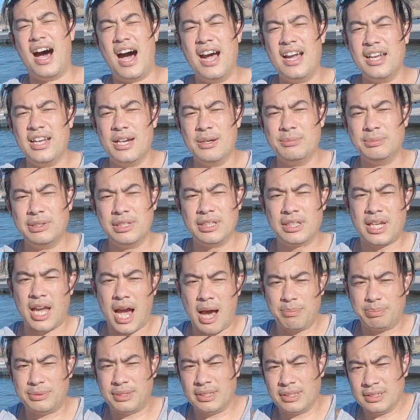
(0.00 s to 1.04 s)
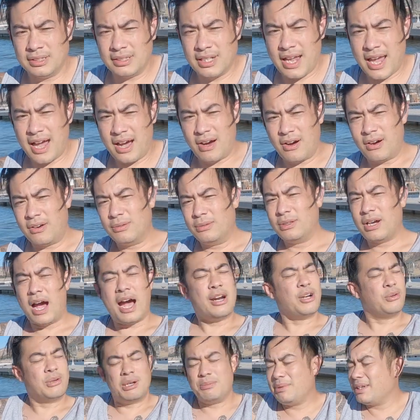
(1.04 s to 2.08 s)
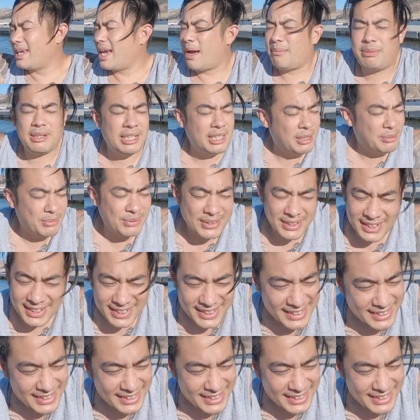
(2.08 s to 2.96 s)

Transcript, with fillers: I am the captain now. I don't want to be captain anymore.